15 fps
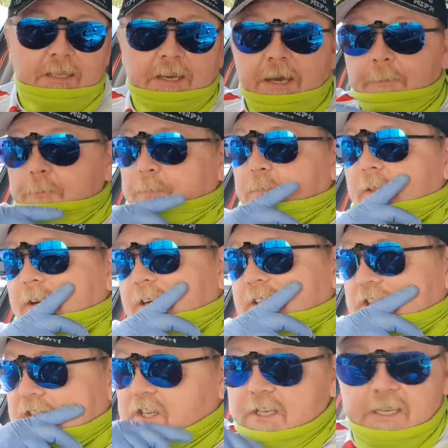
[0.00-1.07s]
yeah,
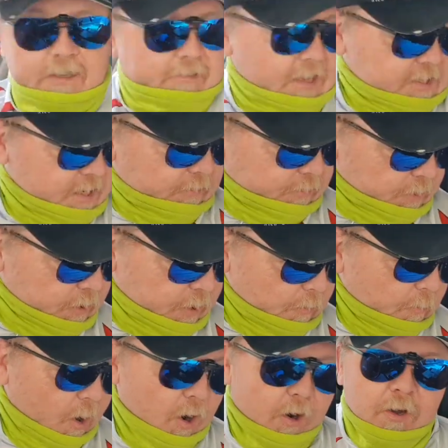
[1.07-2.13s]
let's have a look at